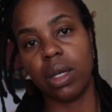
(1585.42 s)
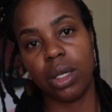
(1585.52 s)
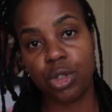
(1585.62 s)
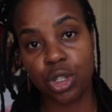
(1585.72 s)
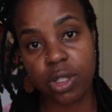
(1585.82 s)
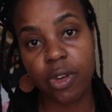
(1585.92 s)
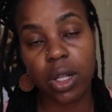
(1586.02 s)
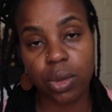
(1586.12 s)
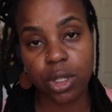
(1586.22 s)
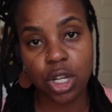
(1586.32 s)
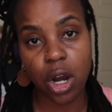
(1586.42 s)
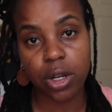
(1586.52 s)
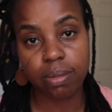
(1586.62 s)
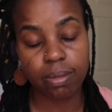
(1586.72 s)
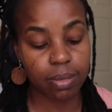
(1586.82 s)
you would just follow the
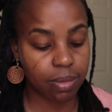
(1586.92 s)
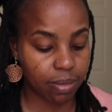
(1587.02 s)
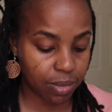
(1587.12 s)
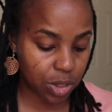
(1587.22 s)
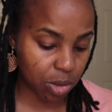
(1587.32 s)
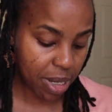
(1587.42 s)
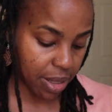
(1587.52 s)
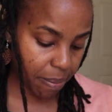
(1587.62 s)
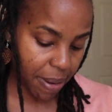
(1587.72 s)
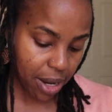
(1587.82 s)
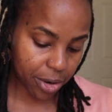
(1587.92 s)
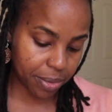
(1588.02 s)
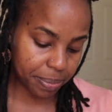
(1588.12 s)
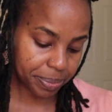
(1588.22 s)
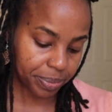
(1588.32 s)
chart to make that pattern.